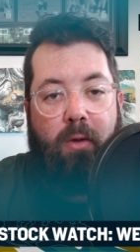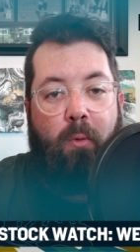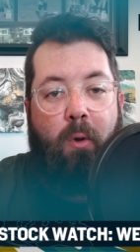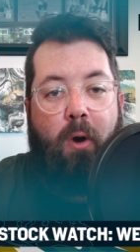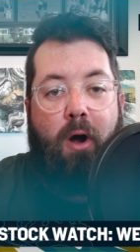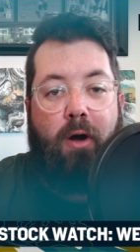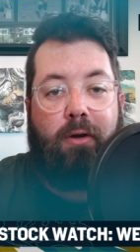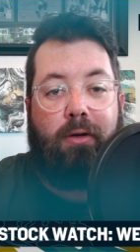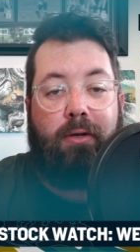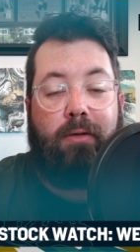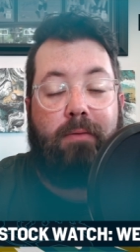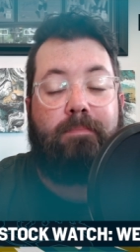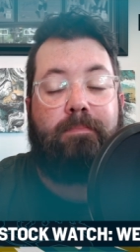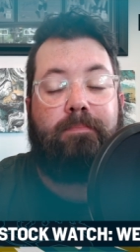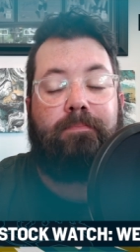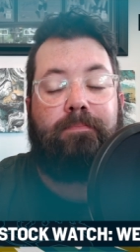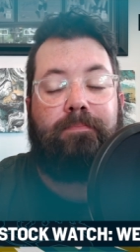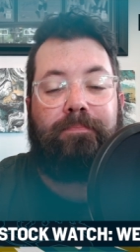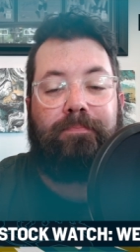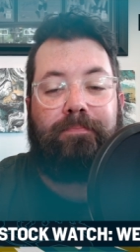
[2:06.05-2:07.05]
Walker
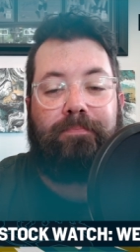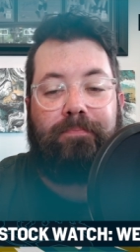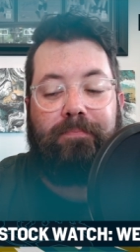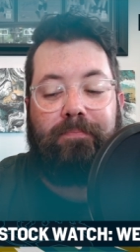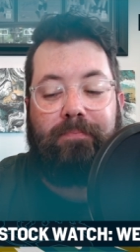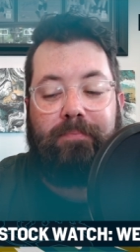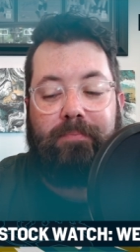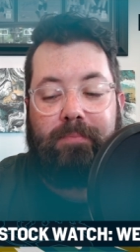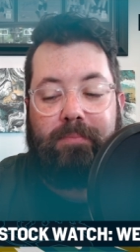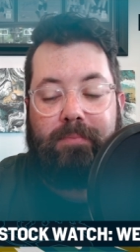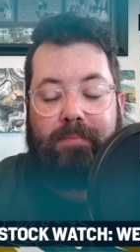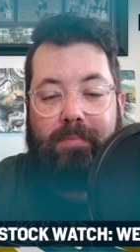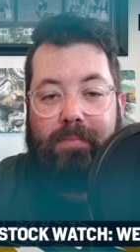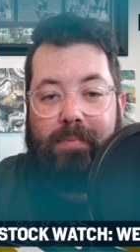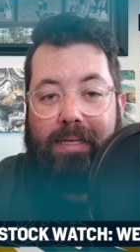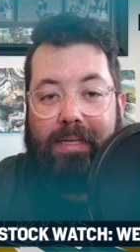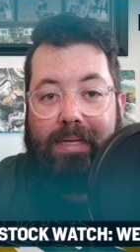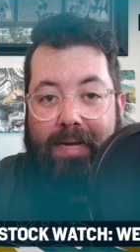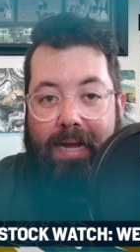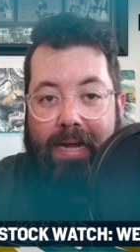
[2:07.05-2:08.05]

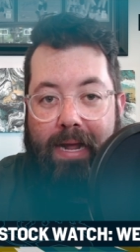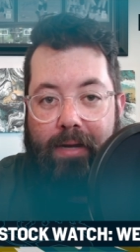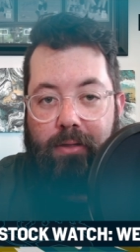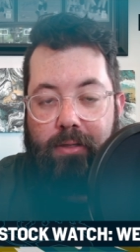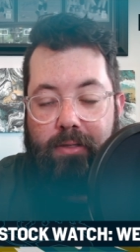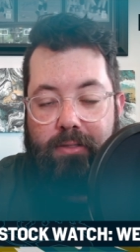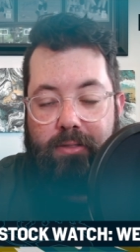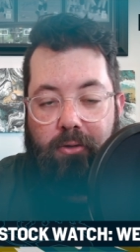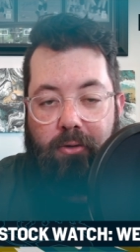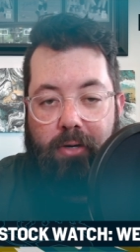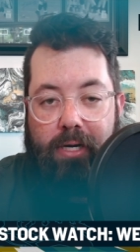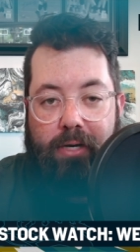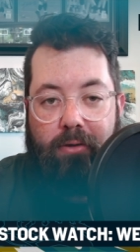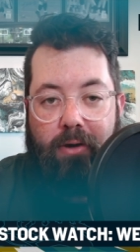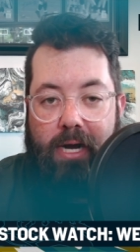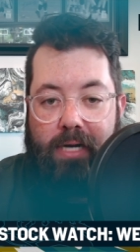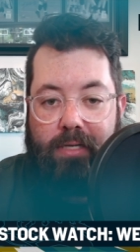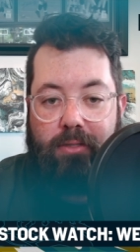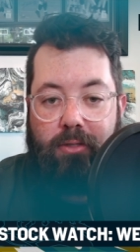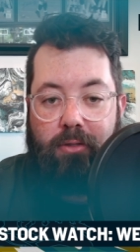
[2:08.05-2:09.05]
can handle a screen
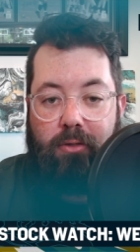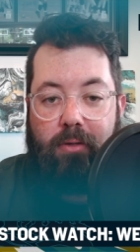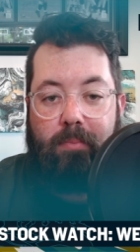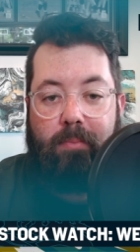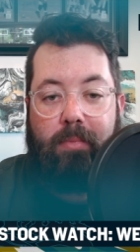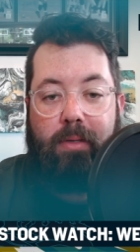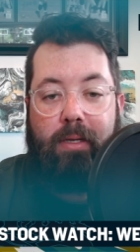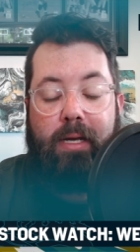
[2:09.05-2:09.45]
right to him.